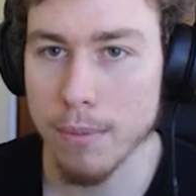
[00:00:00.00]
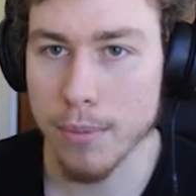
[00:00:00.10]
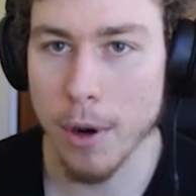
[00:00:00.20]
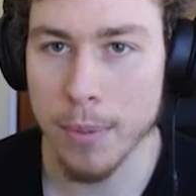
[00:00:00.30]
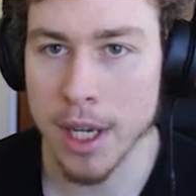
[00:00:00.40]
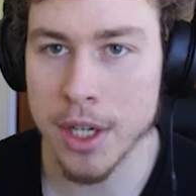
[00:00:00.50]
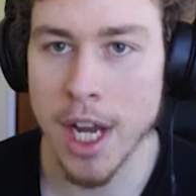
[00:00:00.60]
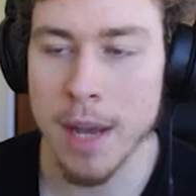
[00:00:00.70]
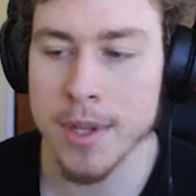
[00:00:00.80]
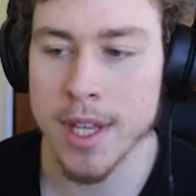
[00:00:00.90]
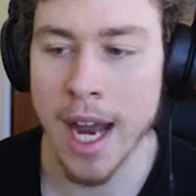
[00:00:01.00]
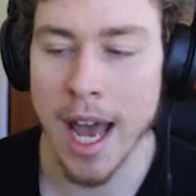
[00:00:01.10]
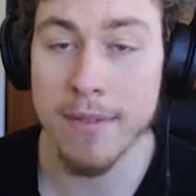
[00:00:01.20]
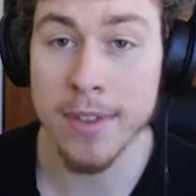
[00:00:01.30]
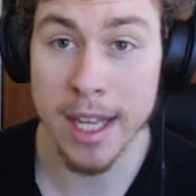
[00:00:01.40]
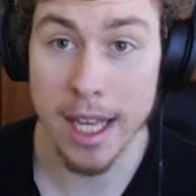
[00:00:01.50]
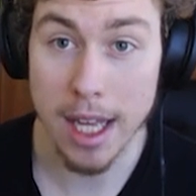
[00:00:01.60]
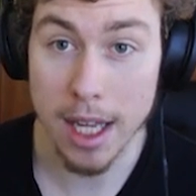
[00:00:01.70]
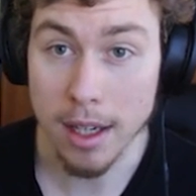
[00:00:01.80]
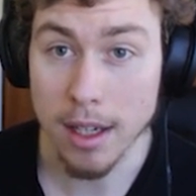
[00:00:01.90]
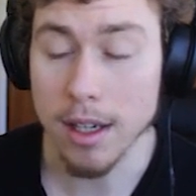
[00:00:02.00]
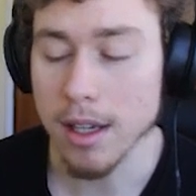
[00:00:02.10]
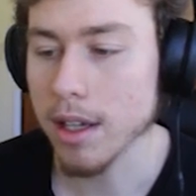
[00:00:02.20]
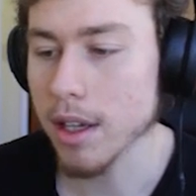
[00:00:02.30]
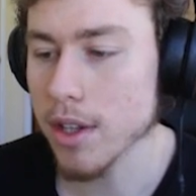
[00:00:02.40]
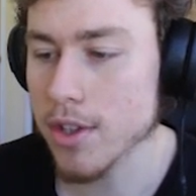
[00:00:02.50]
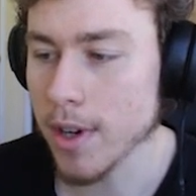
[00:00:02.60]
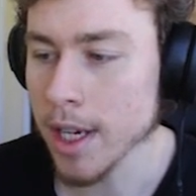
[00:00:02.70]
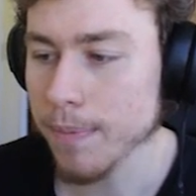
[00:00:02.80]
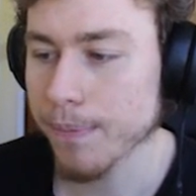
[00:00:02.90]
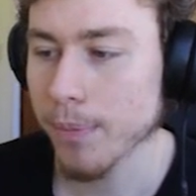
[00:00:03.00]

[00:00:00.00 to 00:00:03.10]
property shapes that have the in constraint,